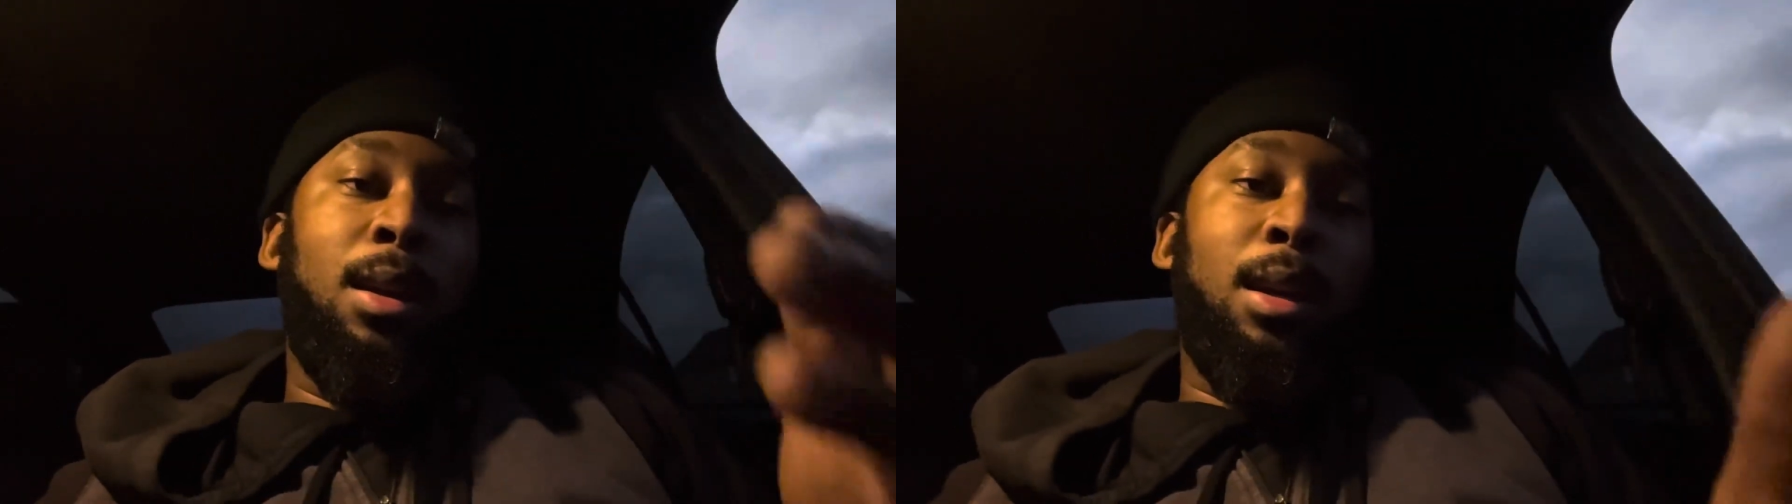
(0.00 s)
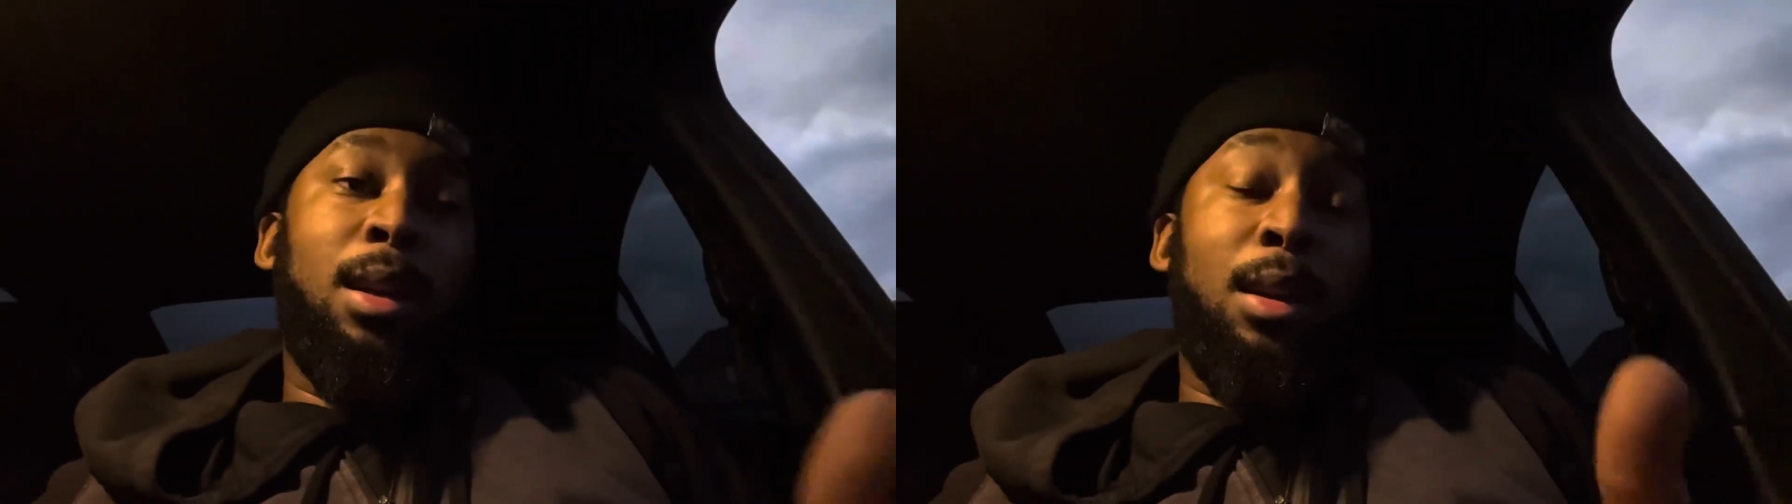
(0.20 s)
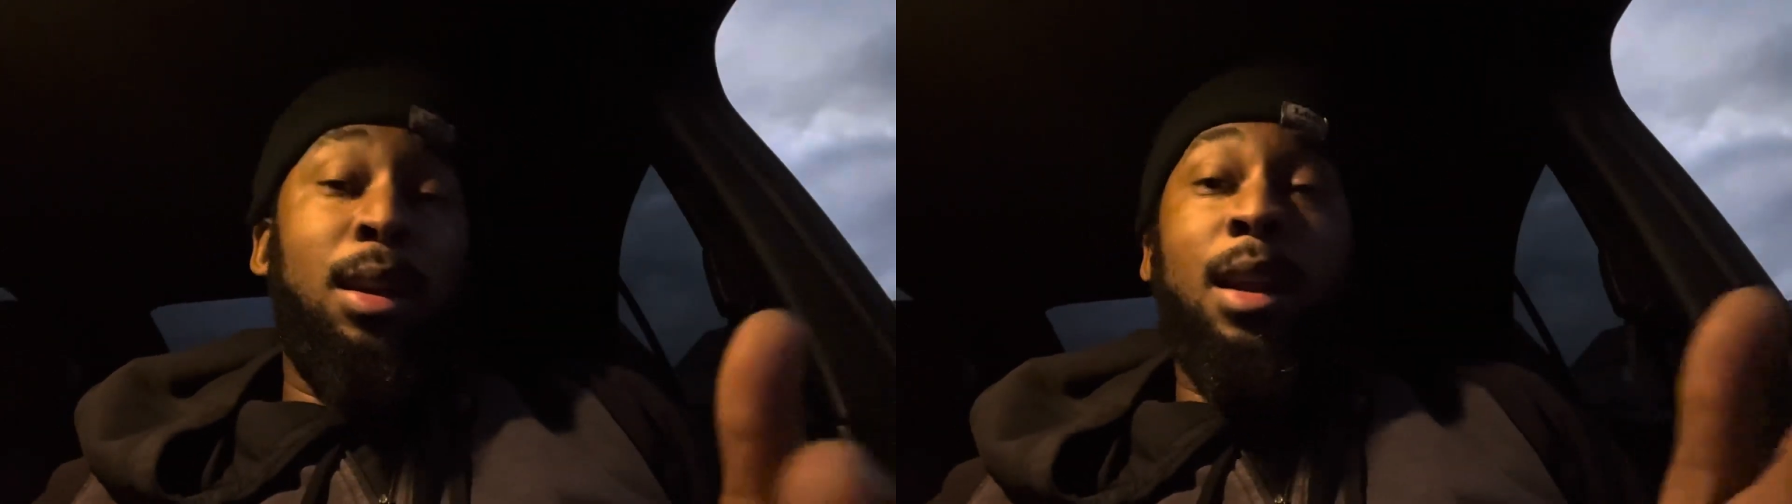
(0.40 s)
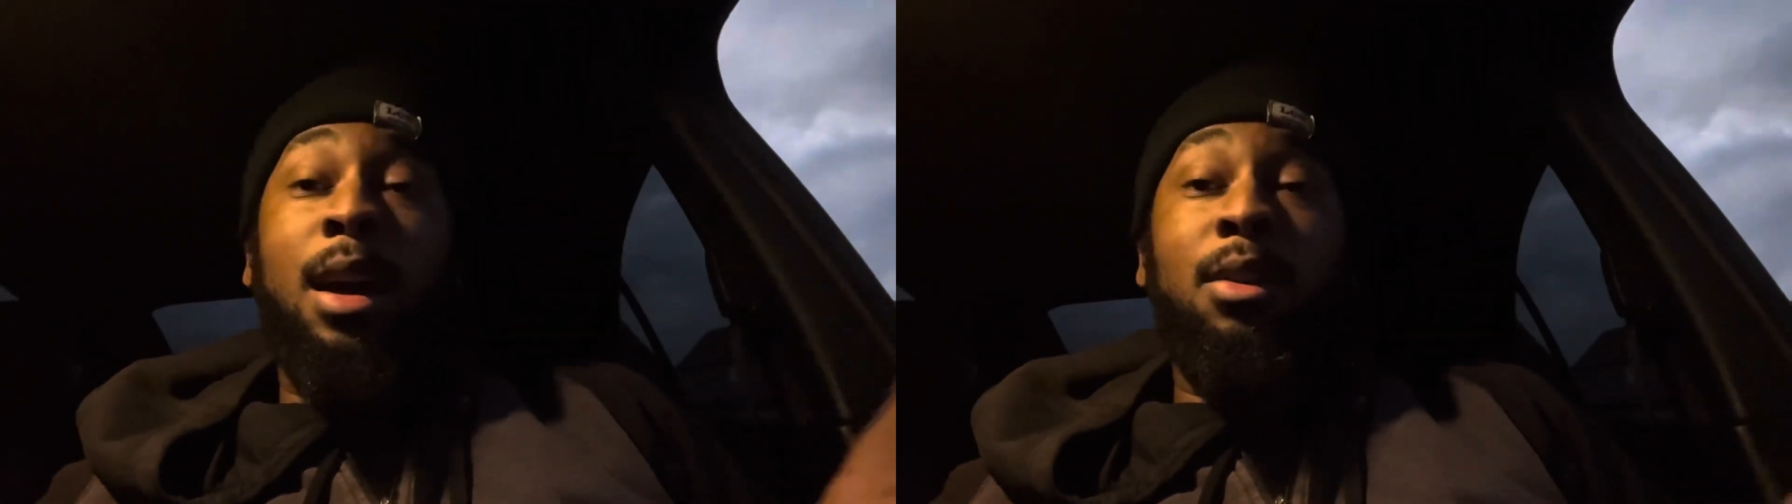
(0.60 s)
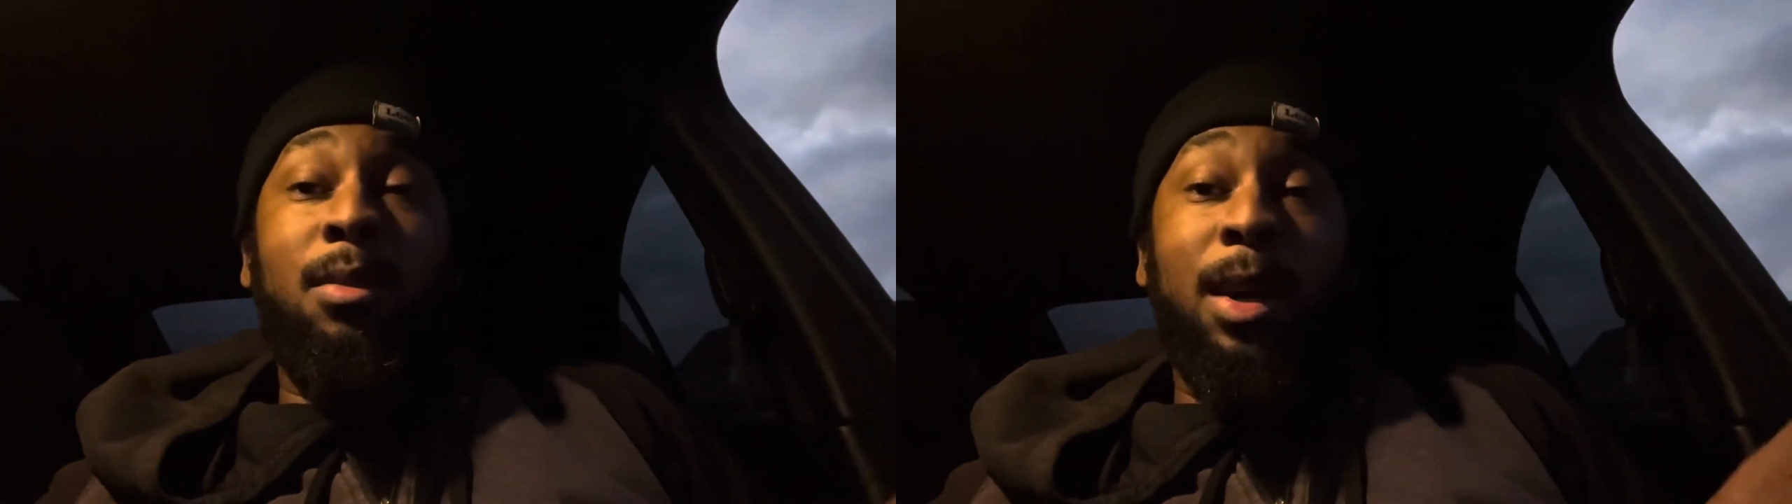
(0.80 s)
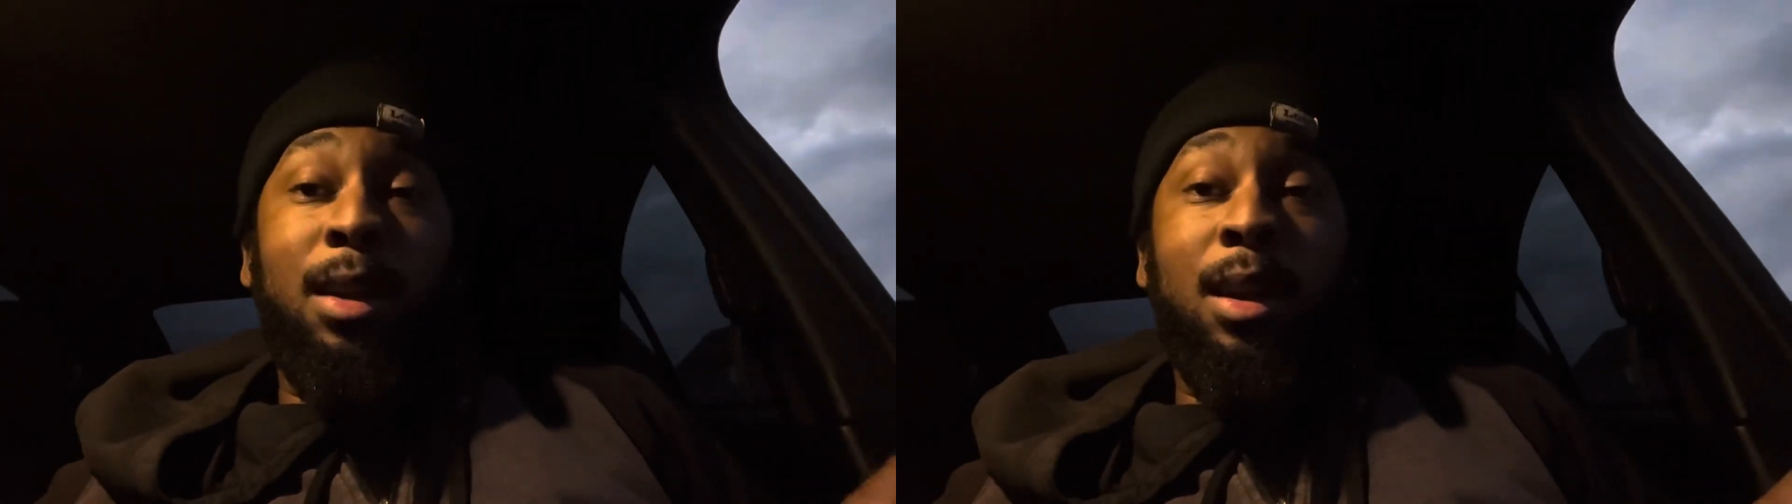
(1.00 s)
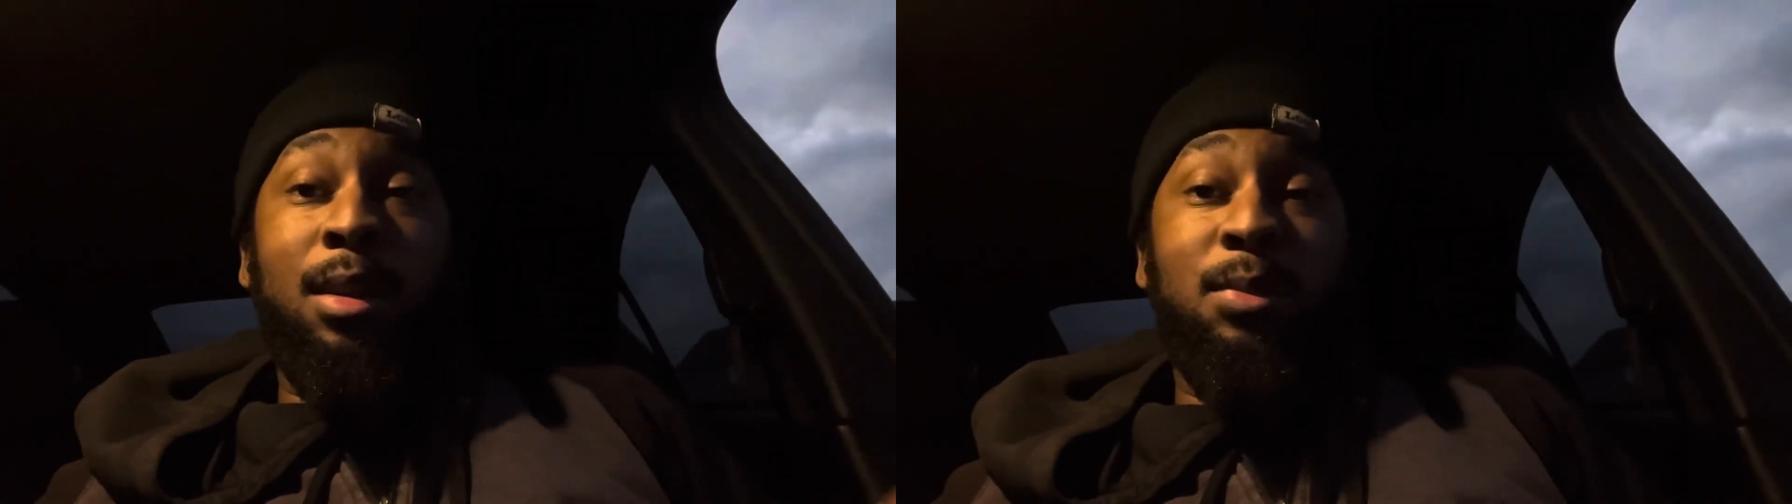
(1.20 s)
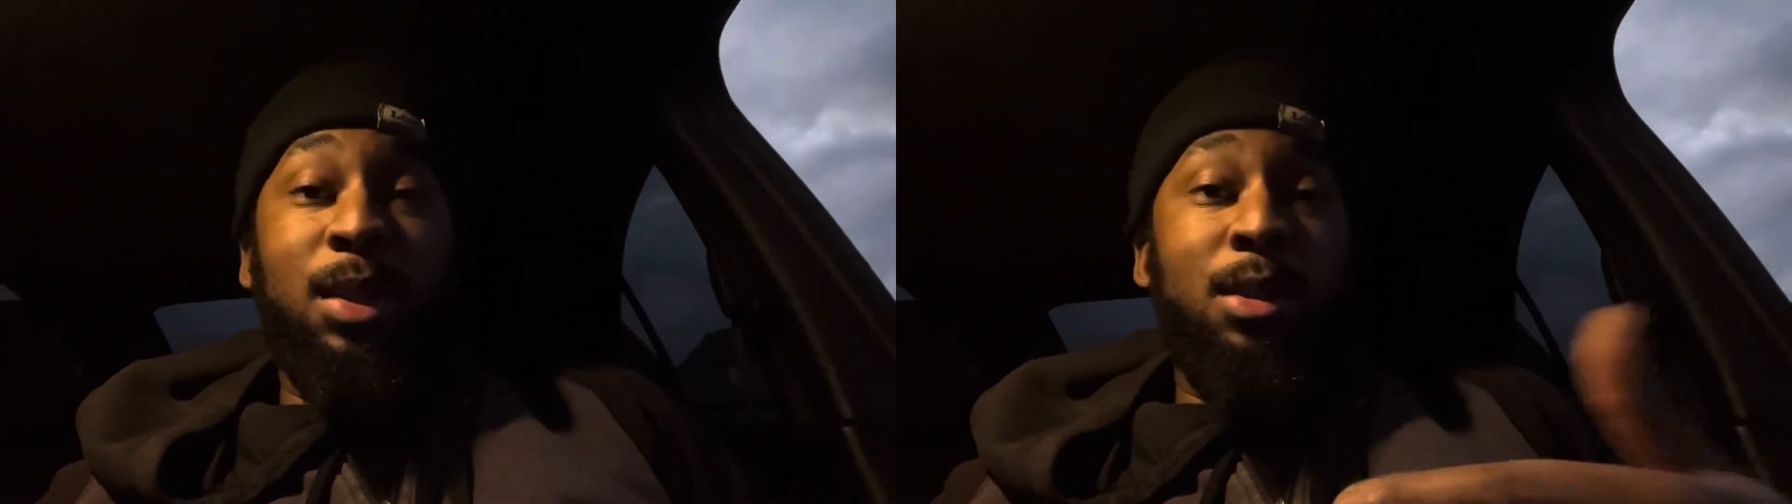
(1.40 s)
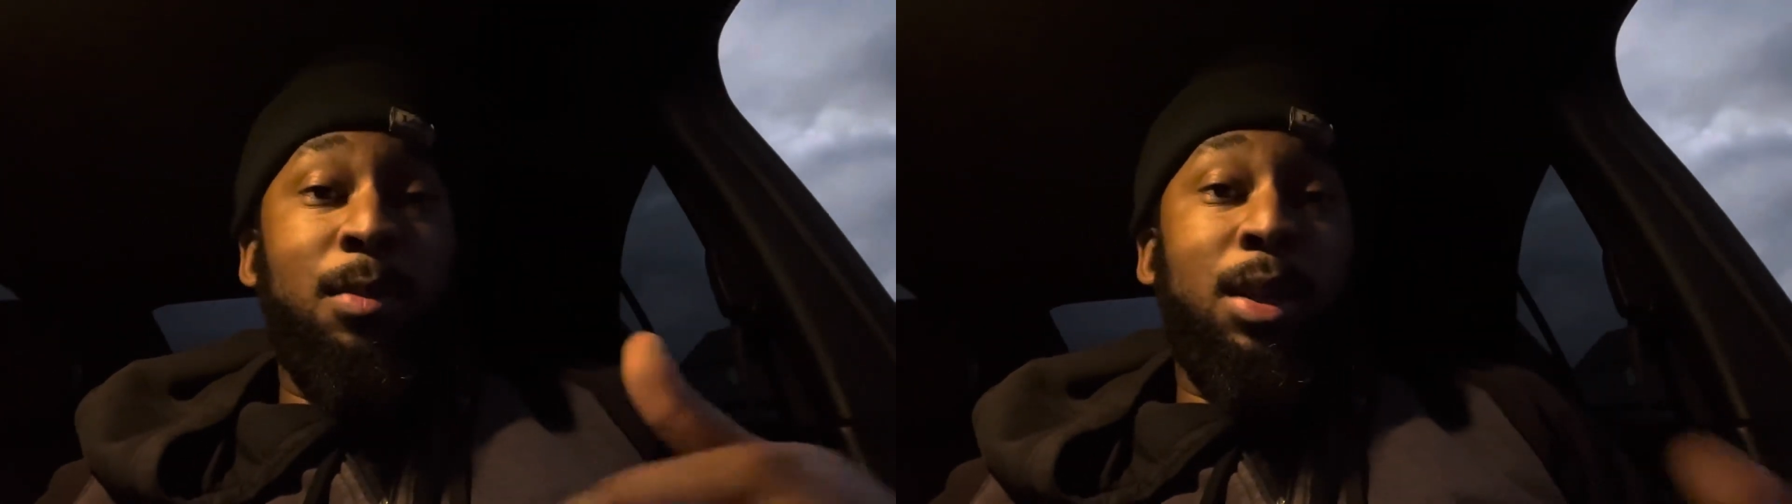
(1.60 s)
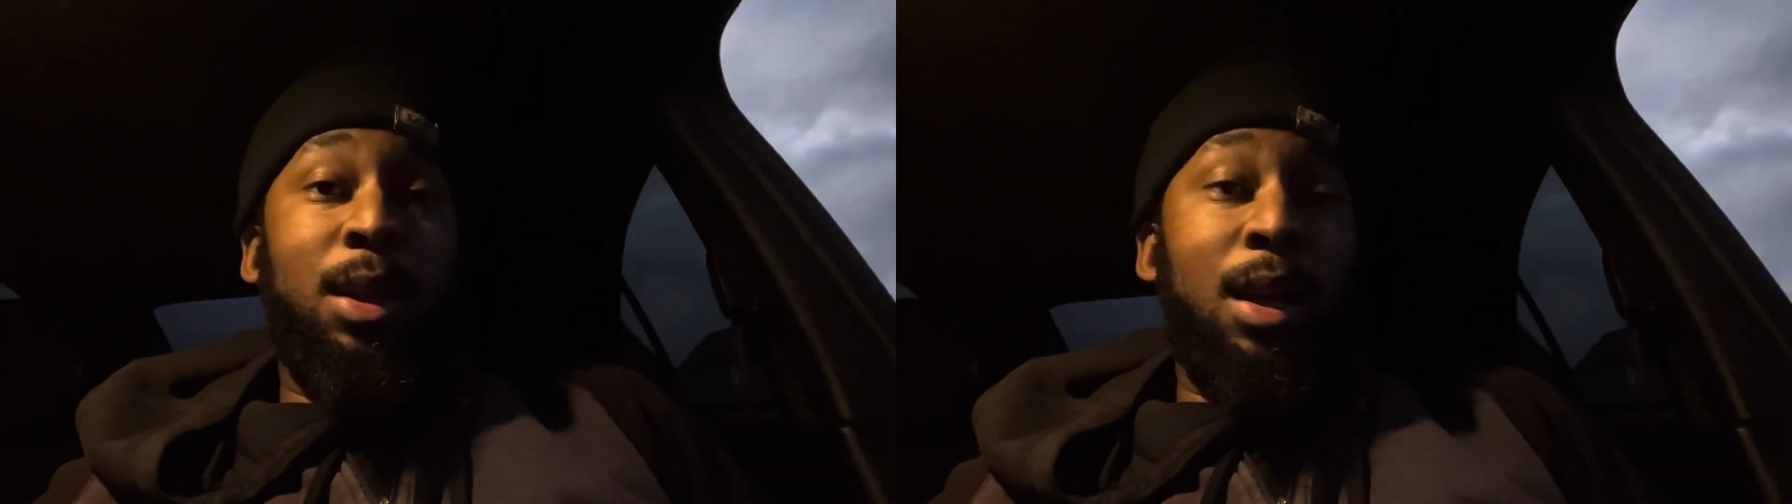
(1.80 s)
and let y'all know about that as well.
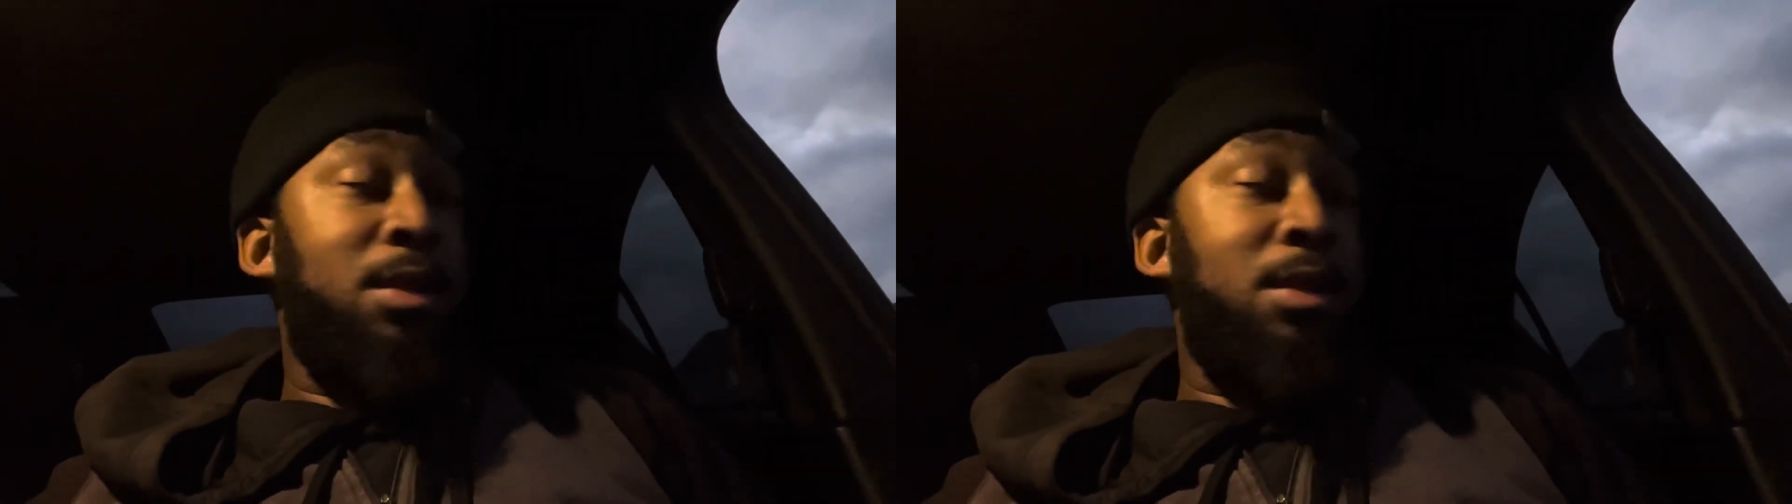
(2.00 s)
But as